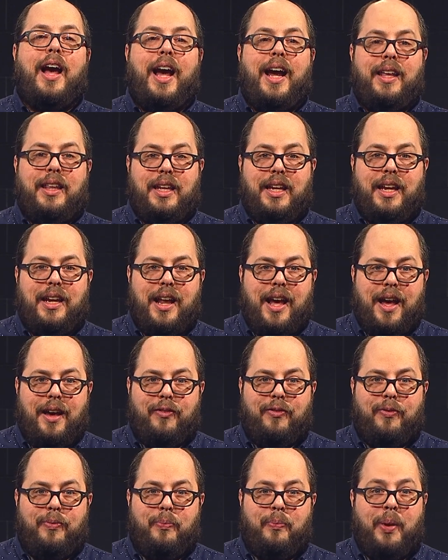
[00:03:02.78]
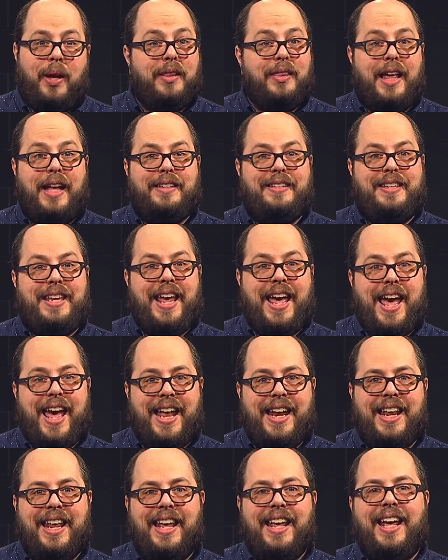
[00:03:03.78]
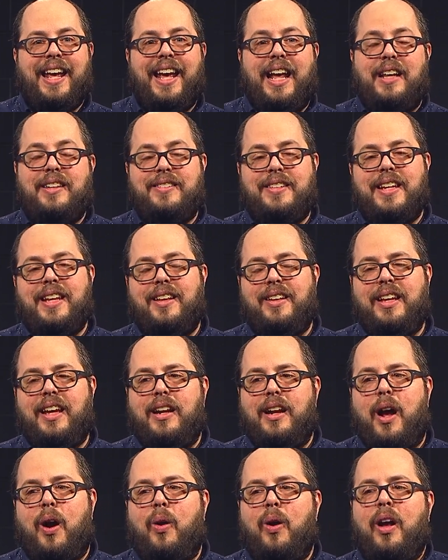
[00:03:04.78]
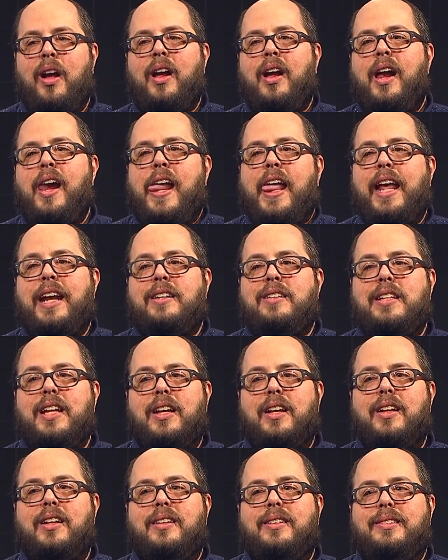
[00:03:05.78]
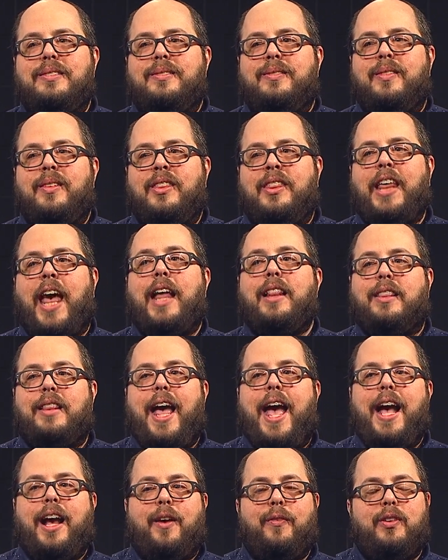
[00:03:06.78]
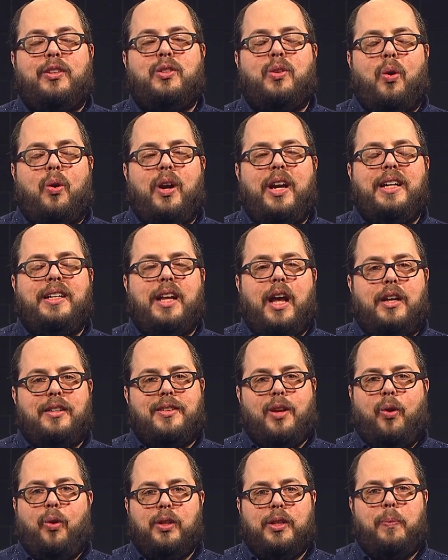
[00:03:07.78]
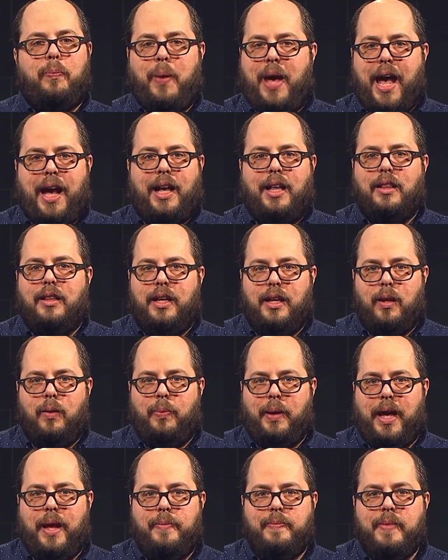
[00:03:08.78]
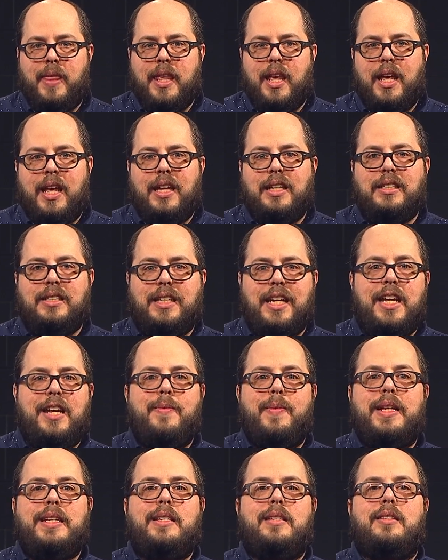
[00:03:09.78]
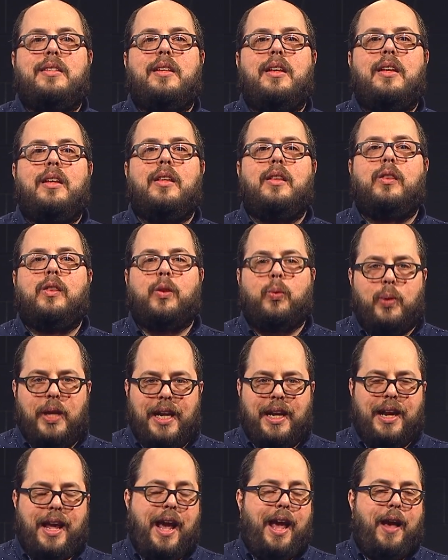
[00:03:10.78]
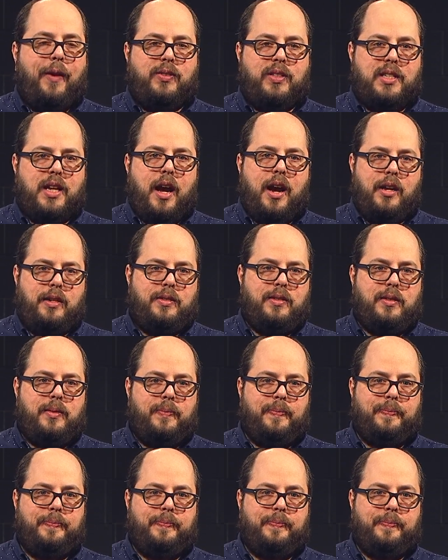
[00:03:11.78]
highly enough, but that said, it's still, that lack of a story does hold it back a little bit. Demons, 3.5 stars.